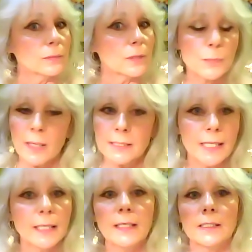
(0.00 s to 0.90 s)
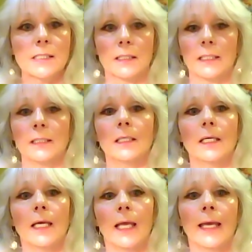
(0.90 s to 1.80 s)
spontaneously,
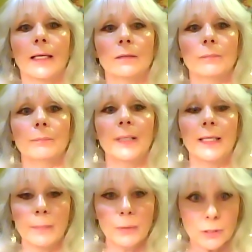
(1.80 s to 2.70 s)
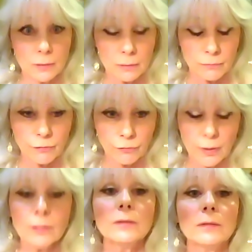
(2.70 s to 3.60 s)
and been able to
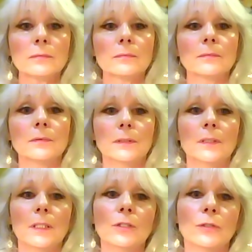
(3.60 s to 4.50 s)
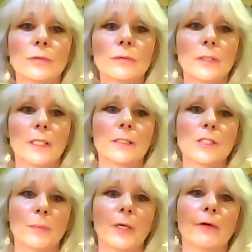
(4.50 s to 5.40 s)
feel, the
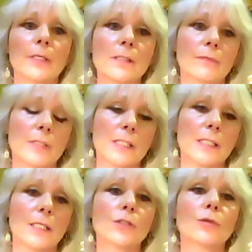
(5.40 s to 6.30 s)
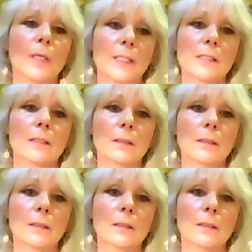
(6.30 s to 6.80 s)
spirits of deceased ones.